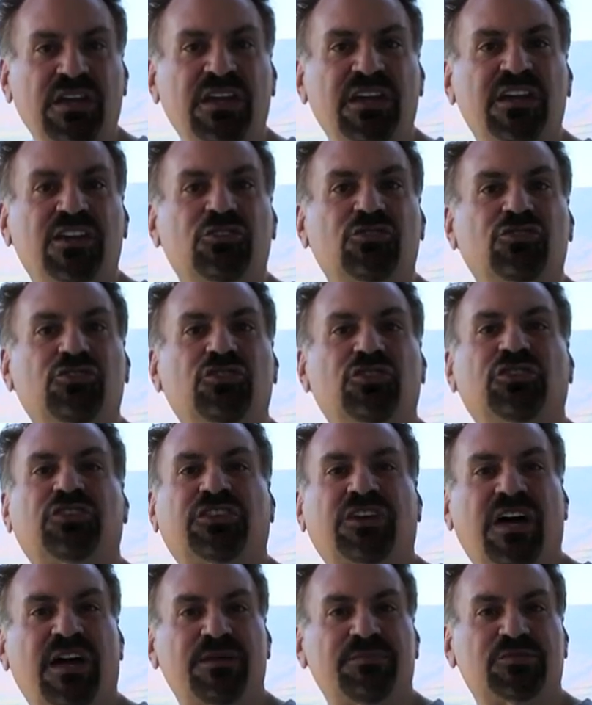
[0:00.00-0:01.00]
in good
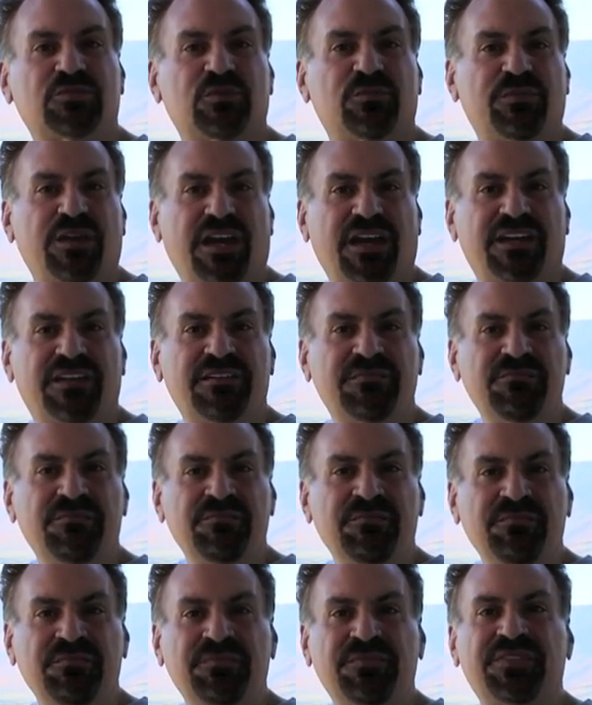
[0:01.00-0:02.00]
times or bad.
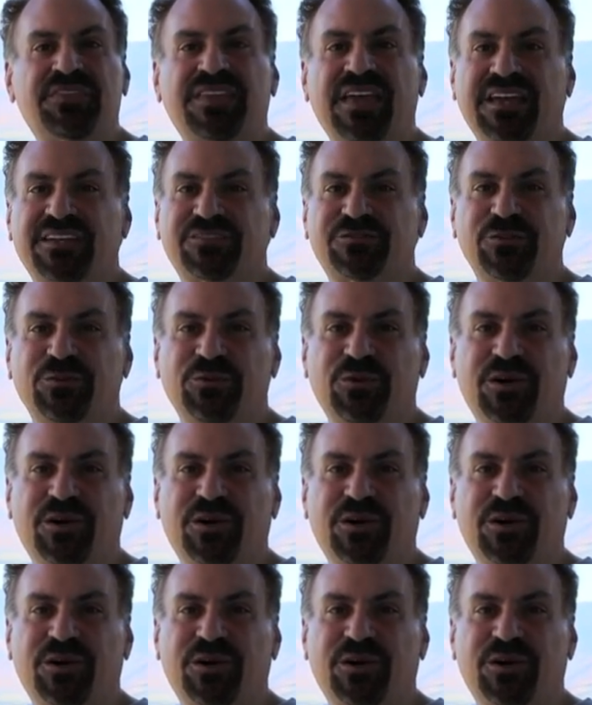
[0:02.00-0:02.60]
Thanks for